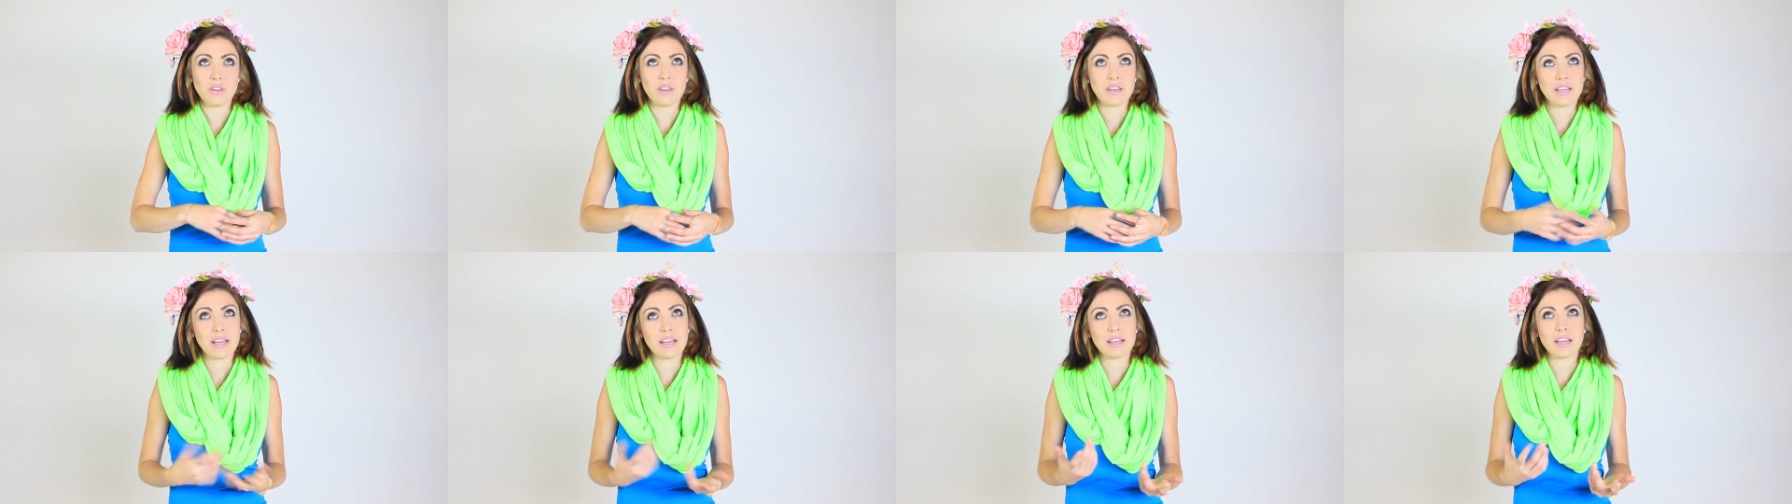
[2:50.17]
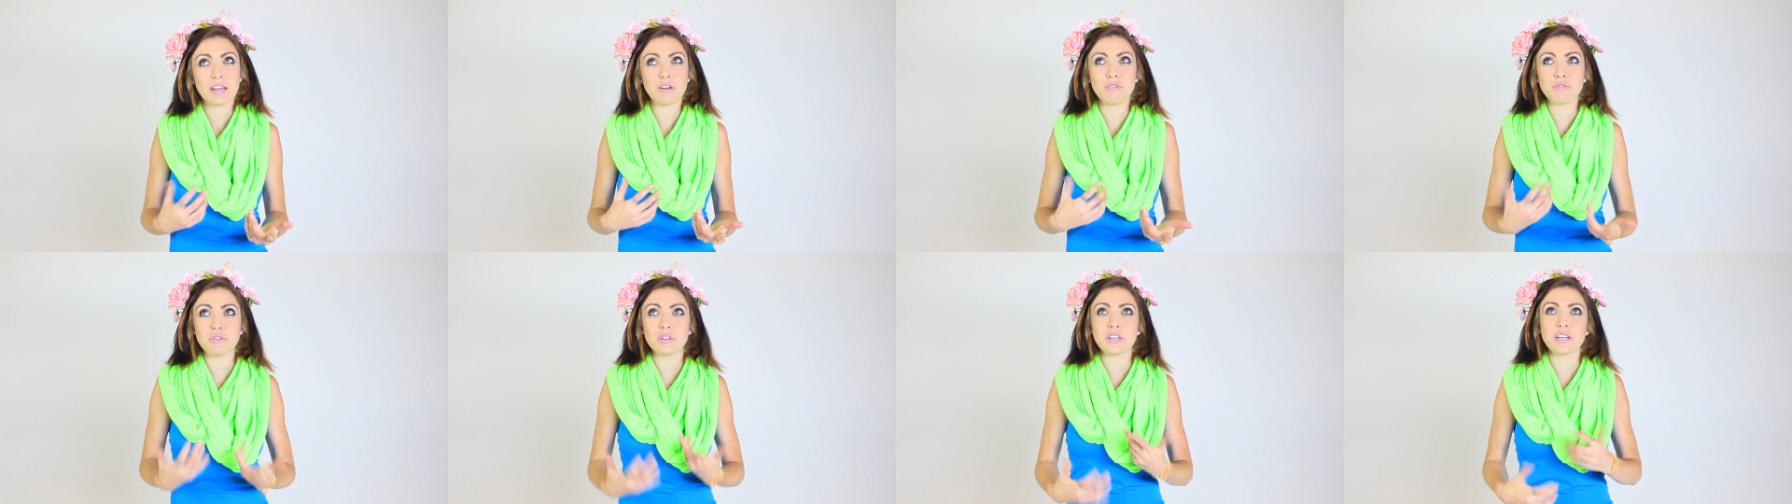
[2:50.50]
like I
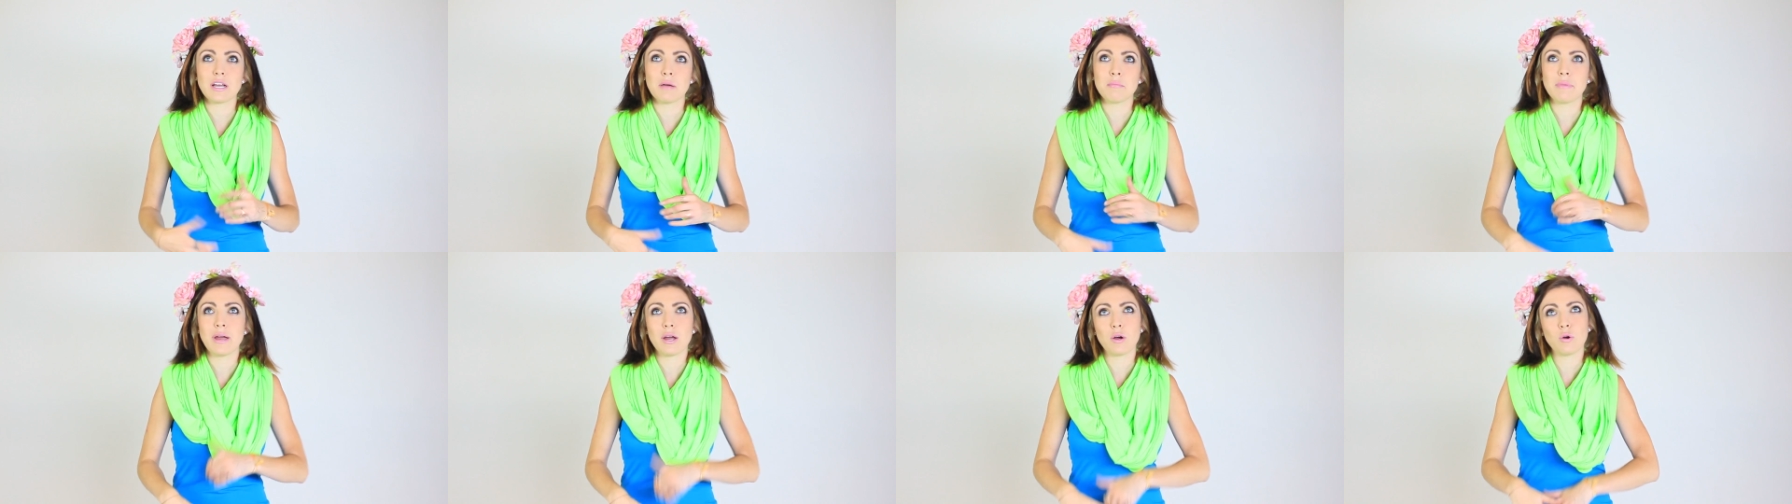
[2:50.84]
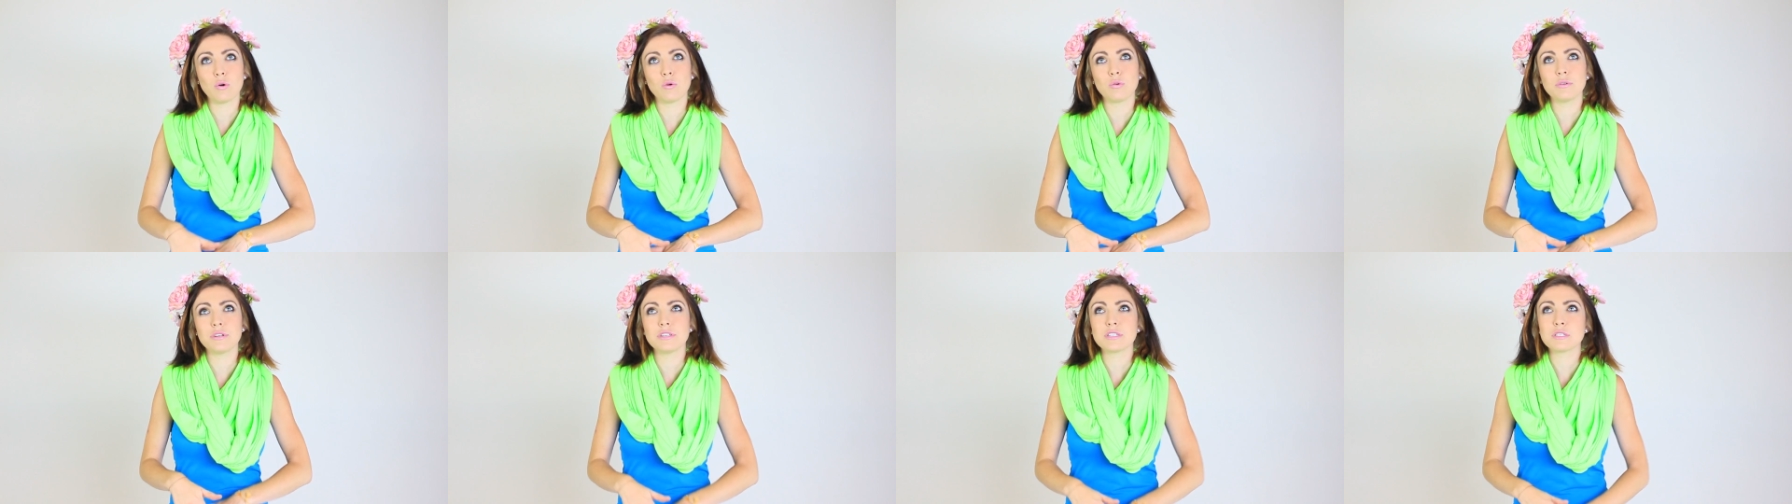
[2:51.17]
kind of feel like I'm my
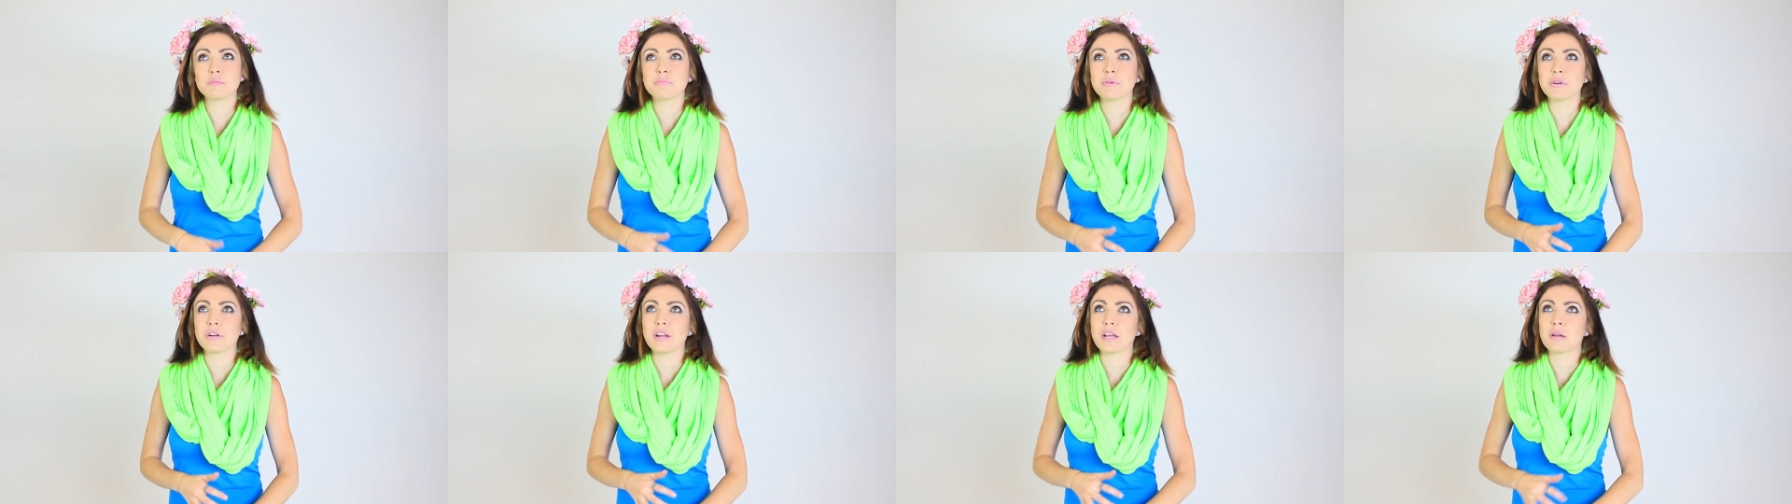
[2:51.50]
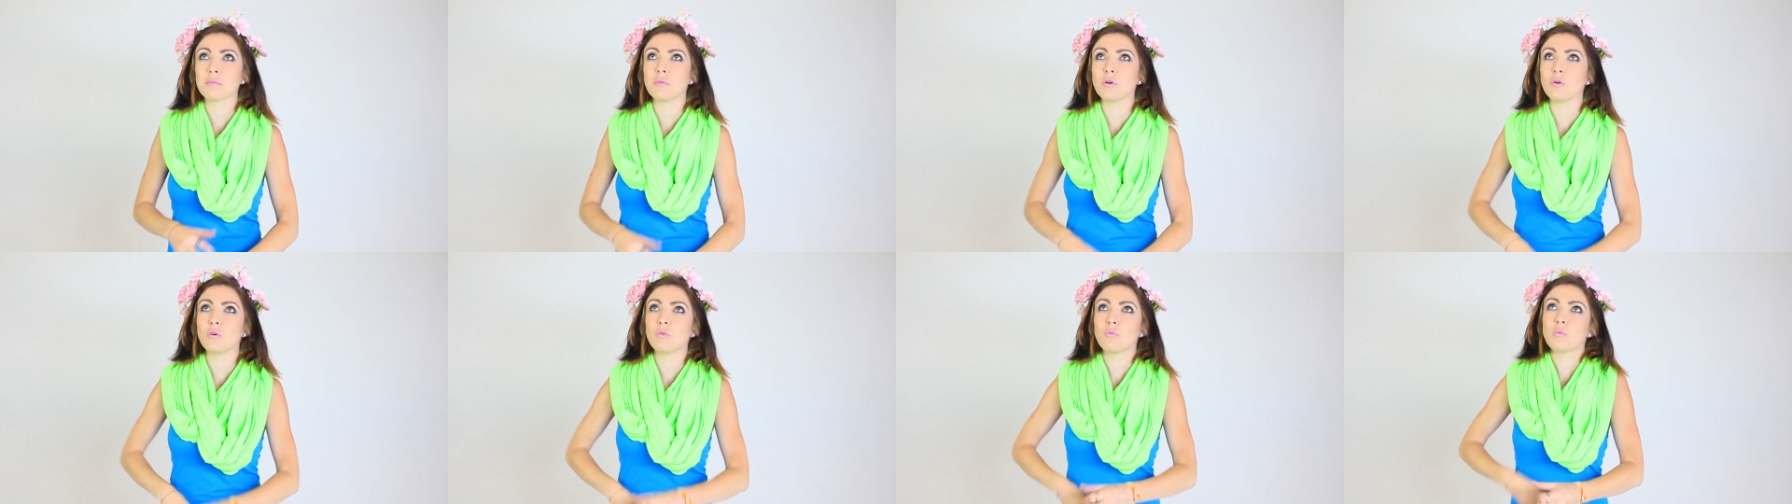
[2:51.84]
own spirit
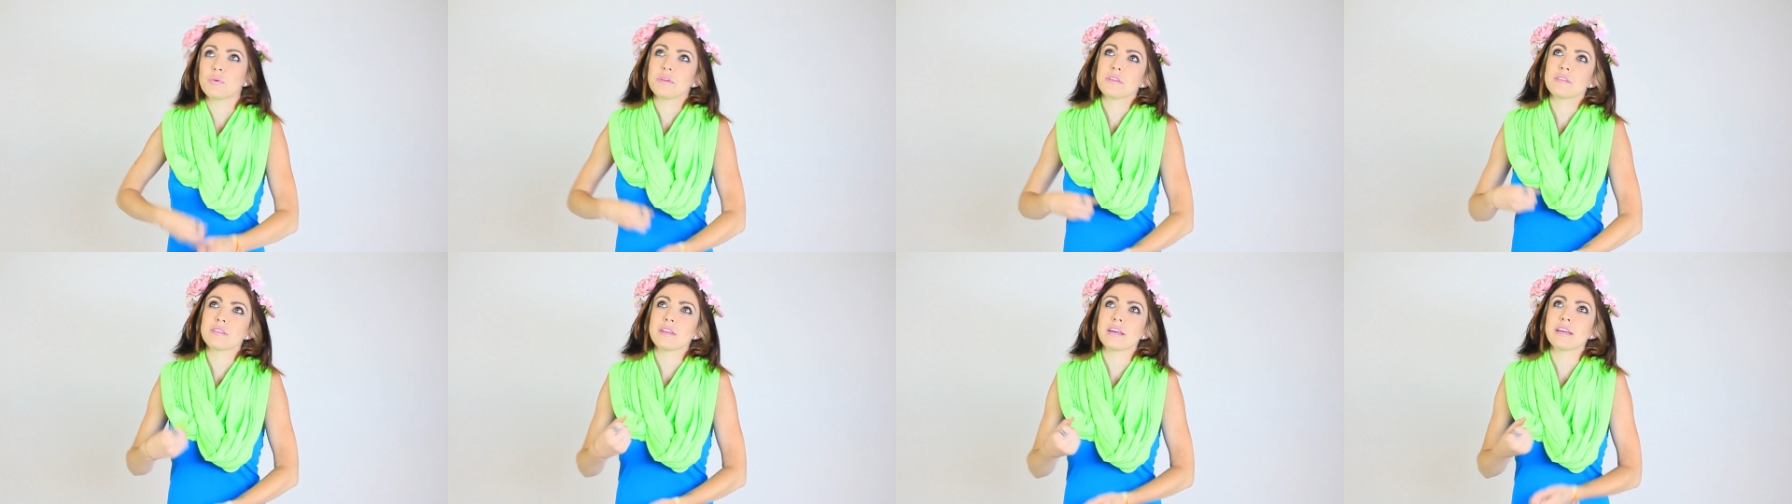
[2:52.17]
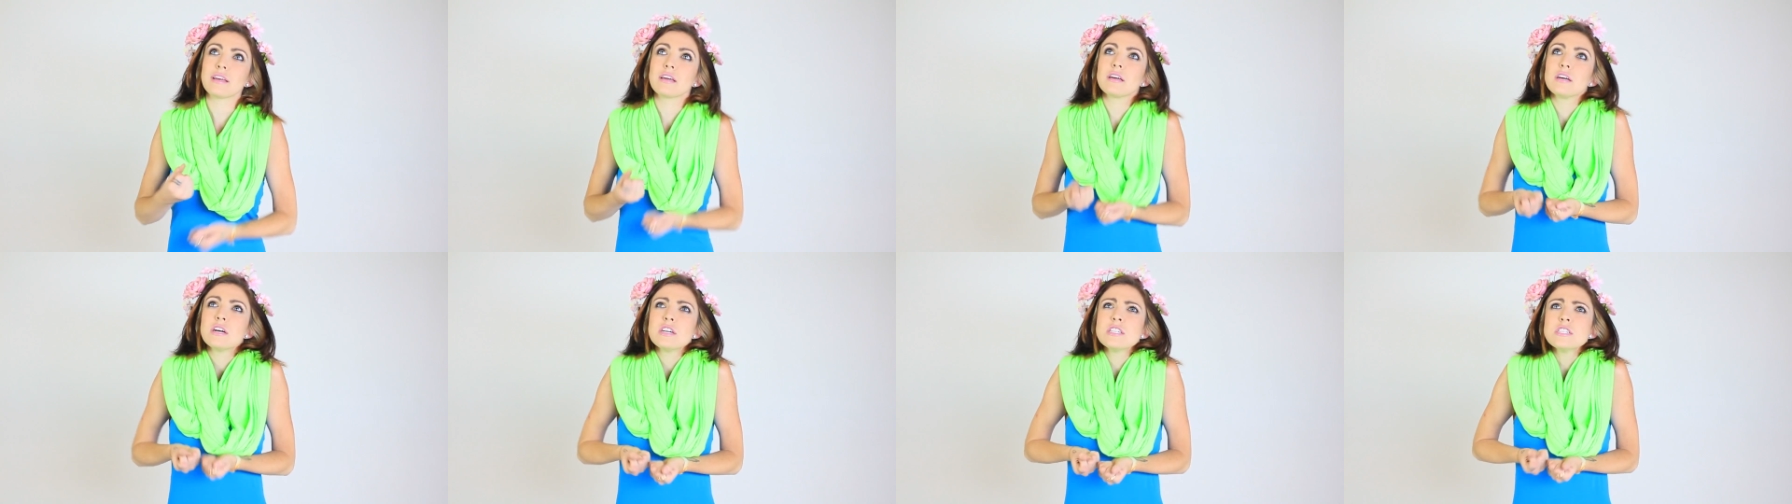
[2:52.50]
animal with like